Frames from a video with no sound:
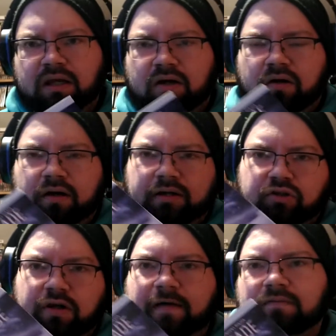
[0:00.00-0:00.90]
are out
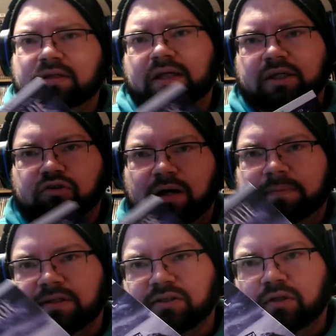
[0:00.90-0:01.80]
traveling, they get trapped
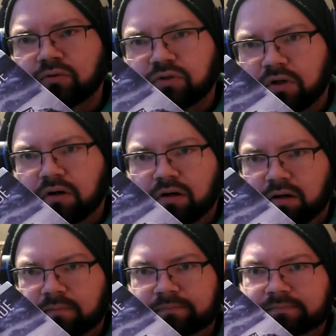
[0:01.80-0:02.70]
in a
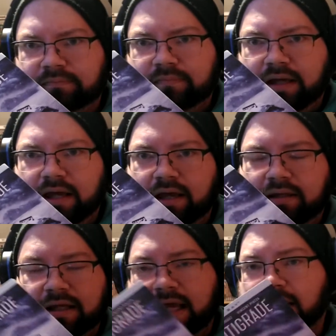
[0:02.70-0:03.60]
snowstorm,
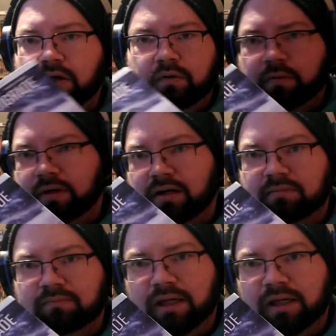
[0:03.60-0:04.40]
and they can't go anywhere.